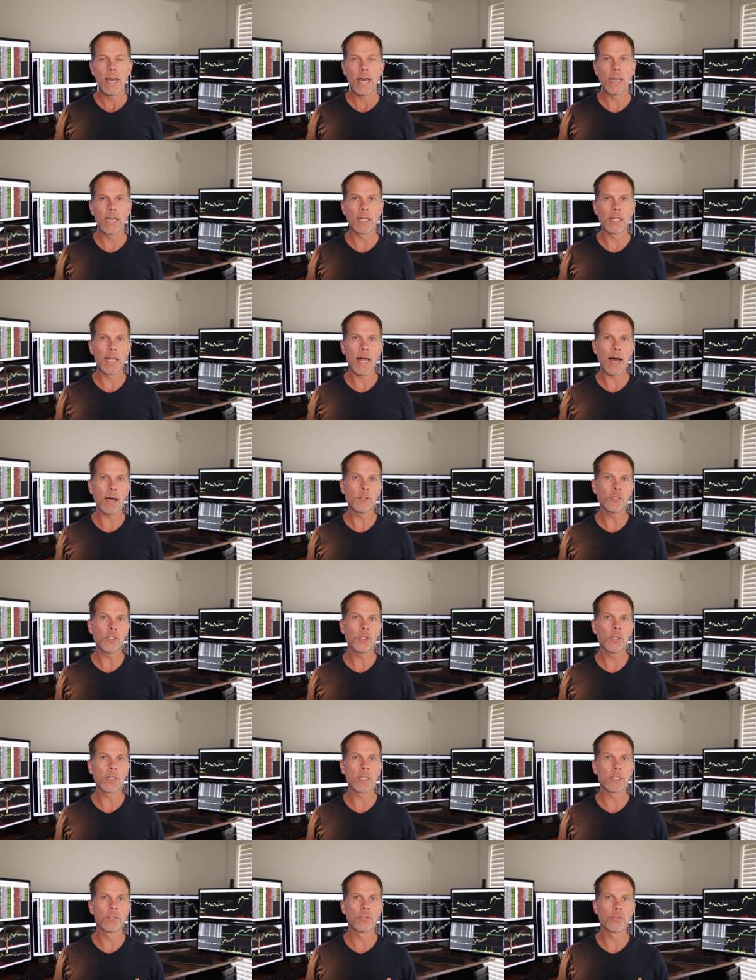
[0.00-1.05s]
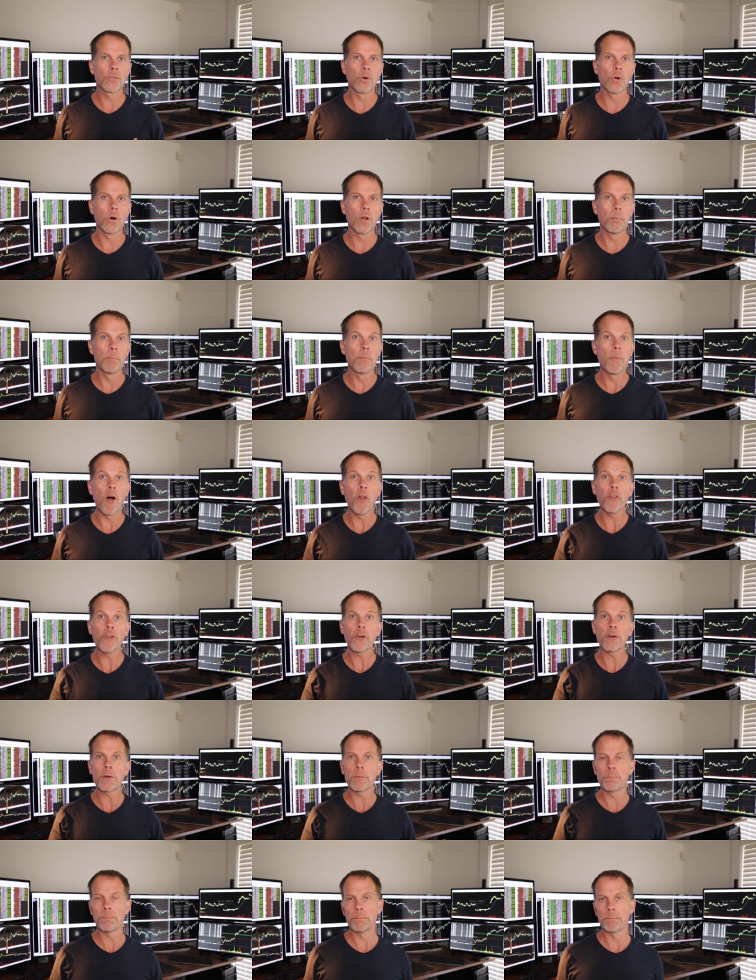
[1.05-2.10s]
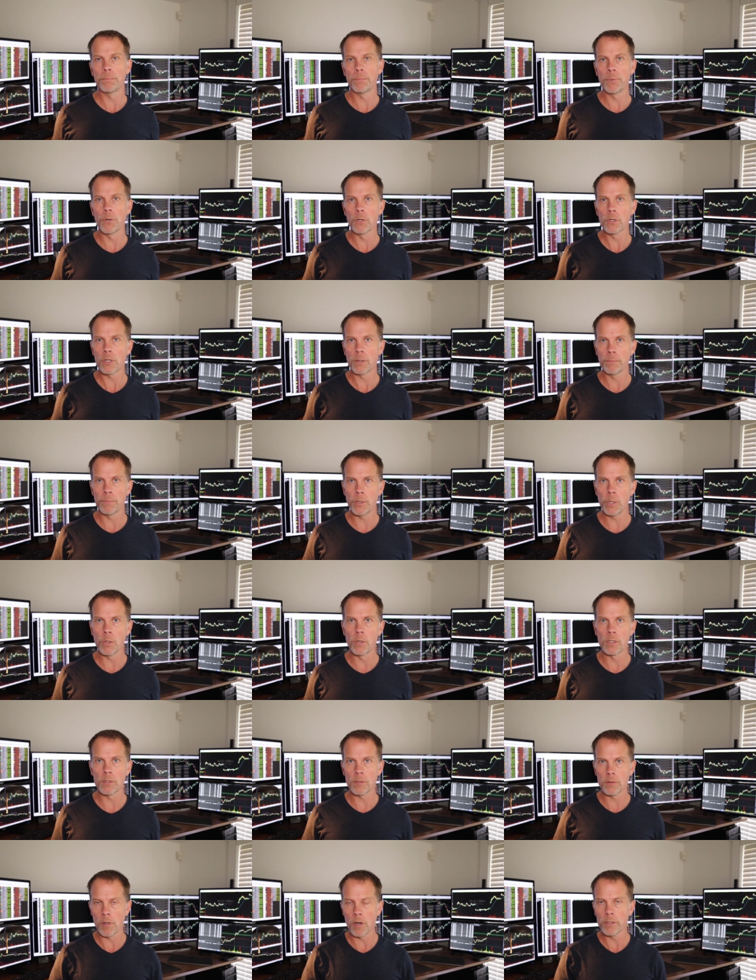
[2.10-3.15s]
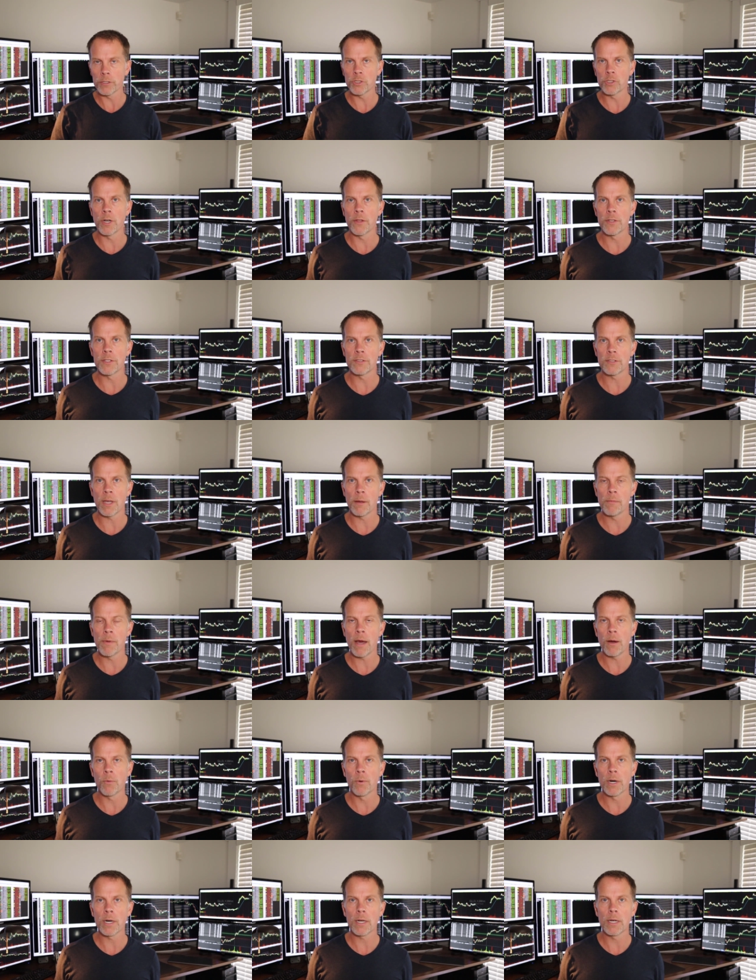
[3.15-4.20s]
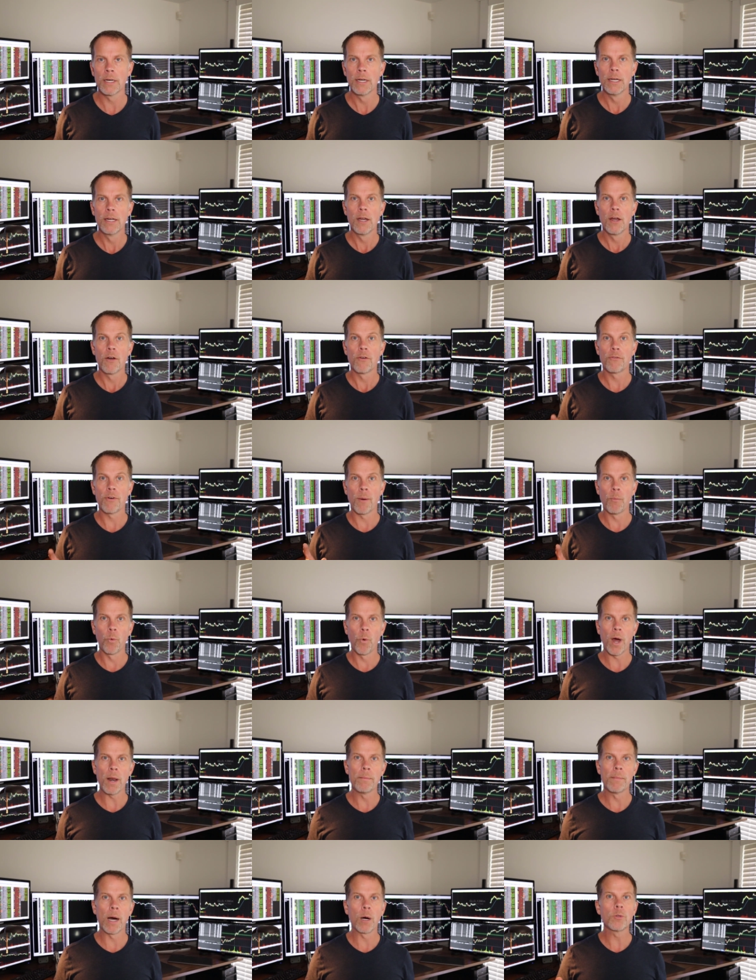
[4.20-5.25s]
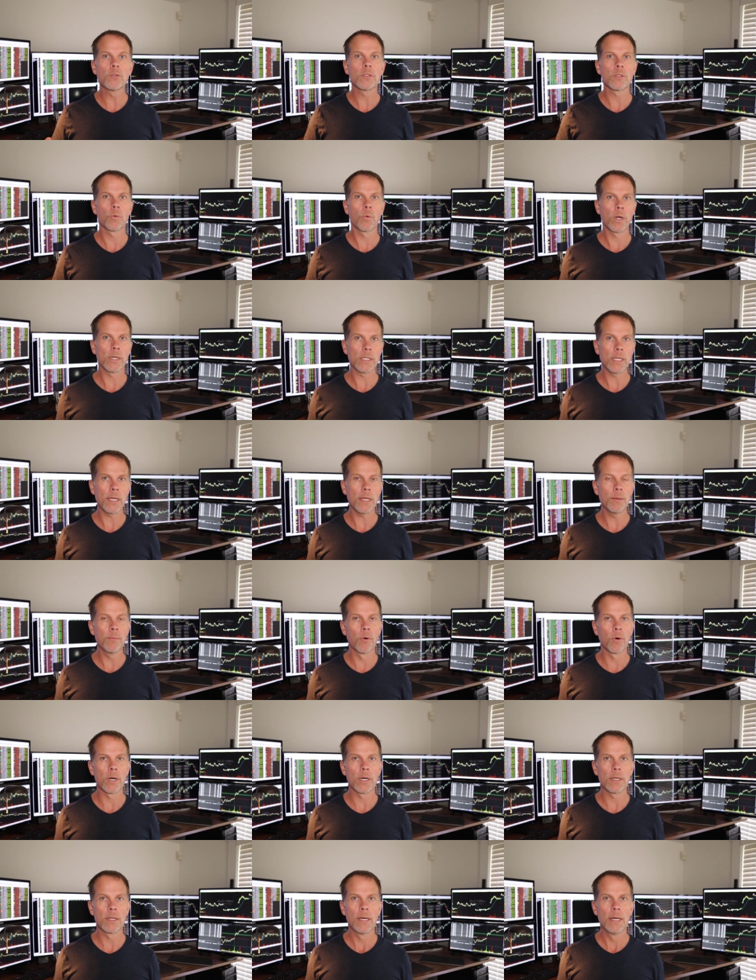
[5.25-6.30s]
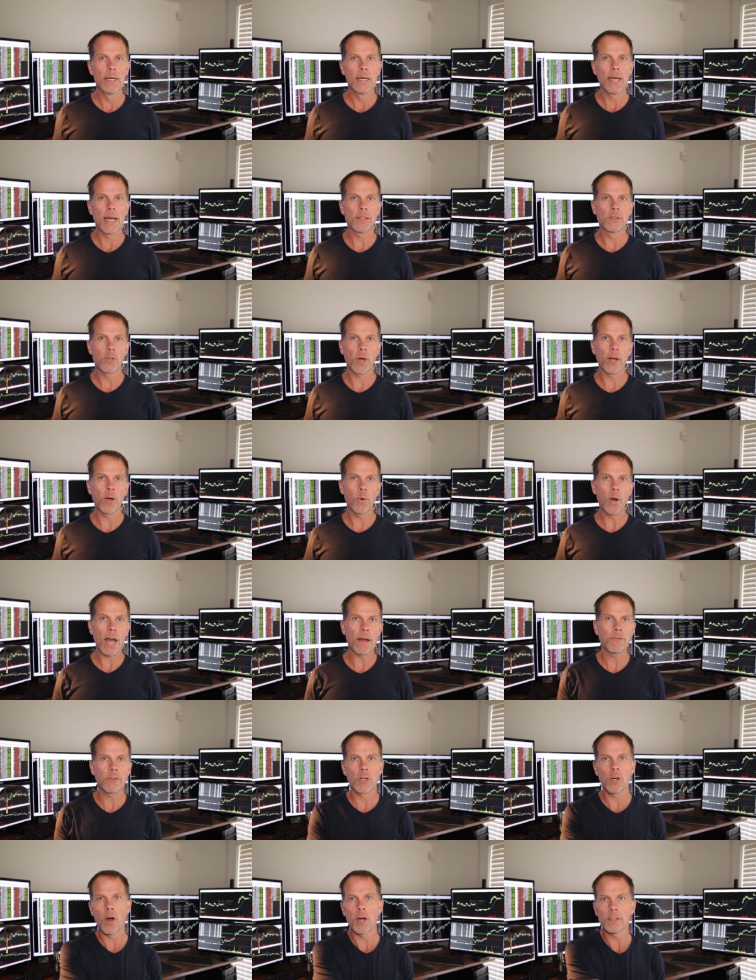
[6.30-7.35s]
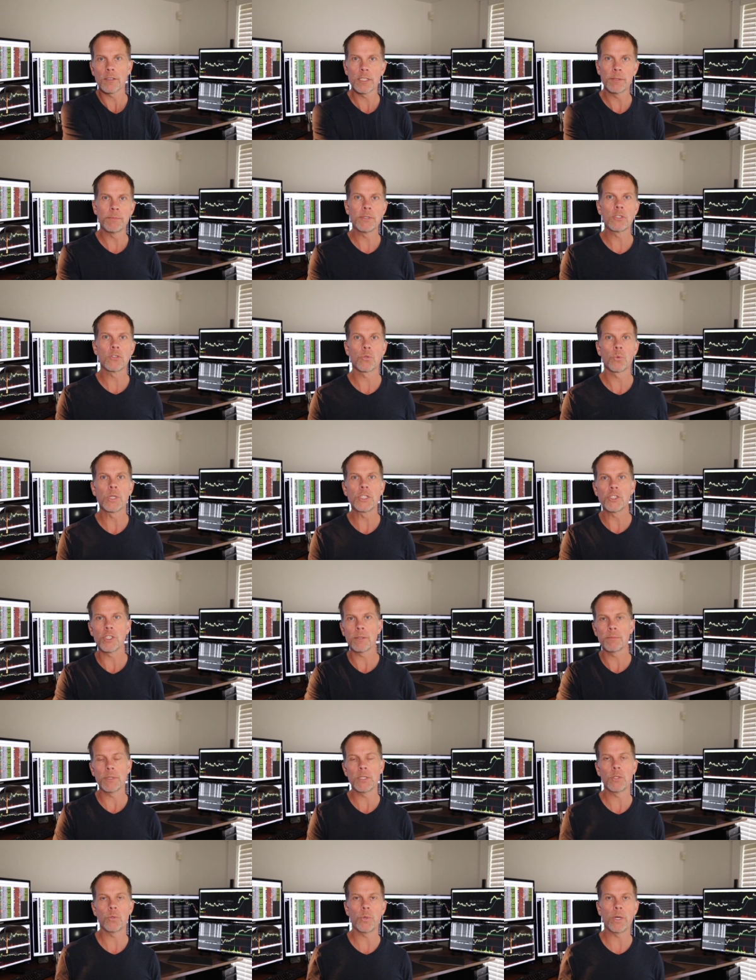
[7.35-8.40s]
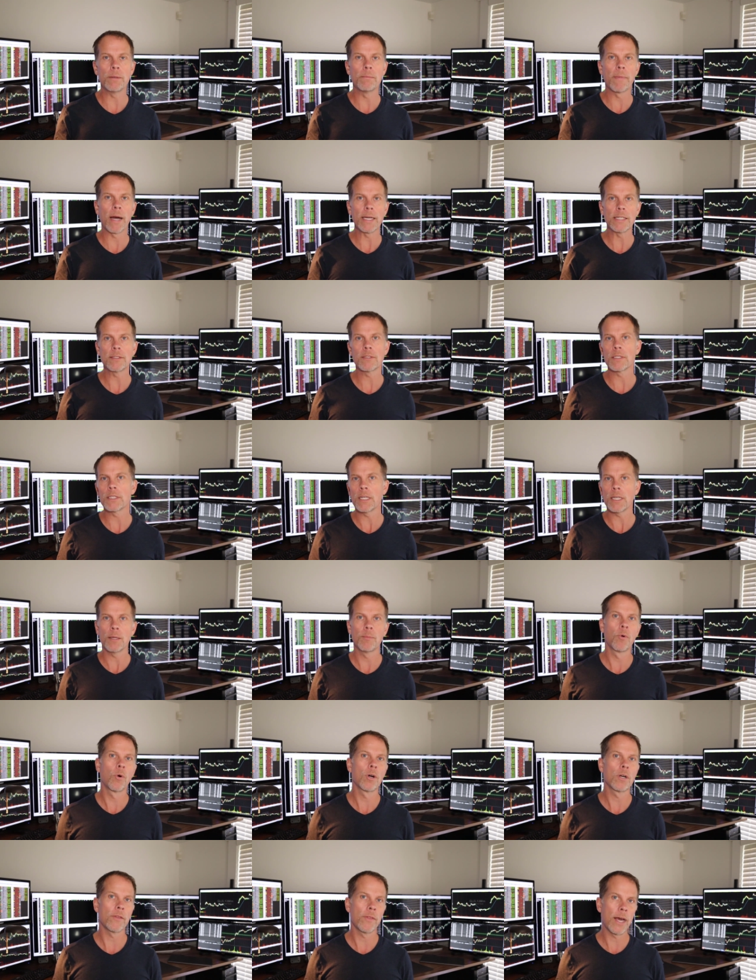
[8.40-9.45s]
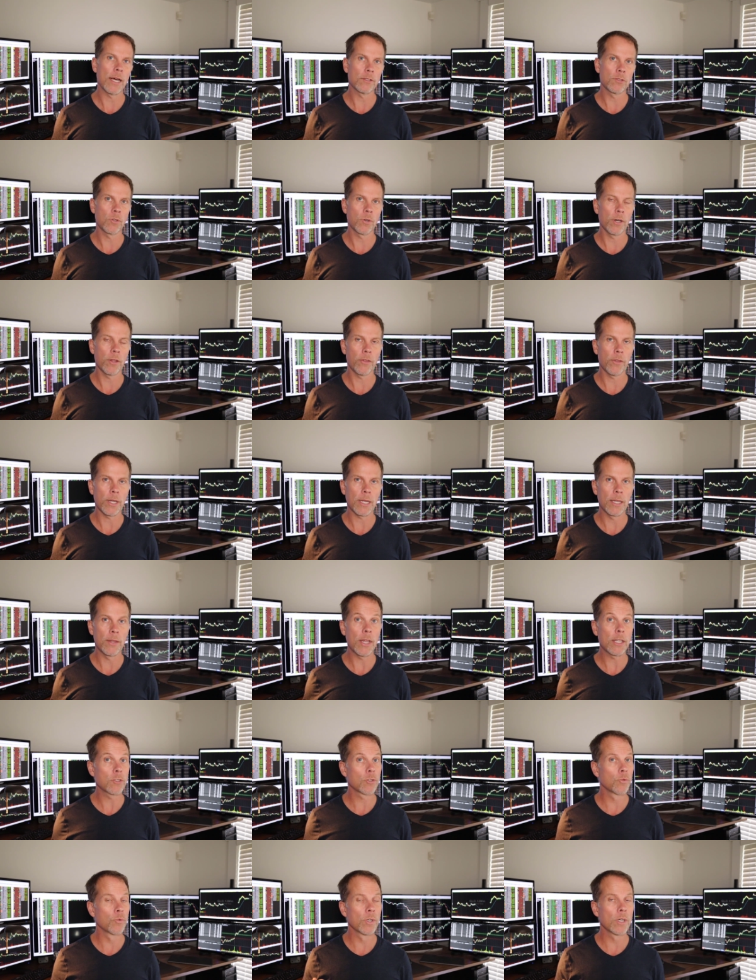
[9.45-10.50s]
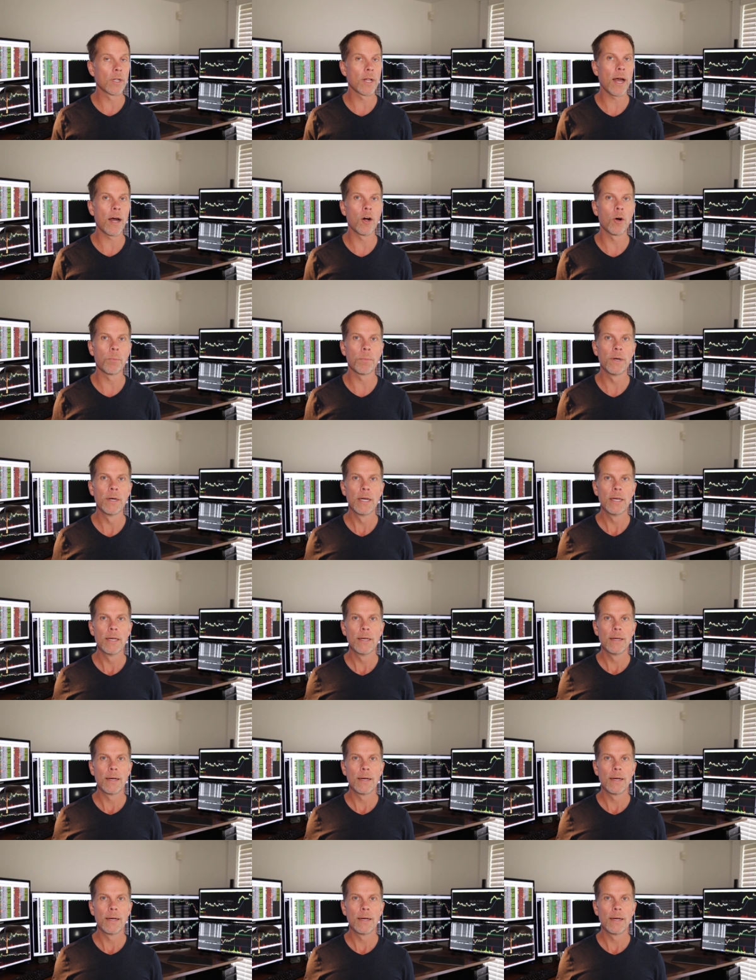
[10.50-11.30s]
and it allows you to control multiple computers as long as they're on the same network from one mouse and one keyboard. And so I don't have to constantly be switching between mice and keyboard and that sort of thing. And that's a real help.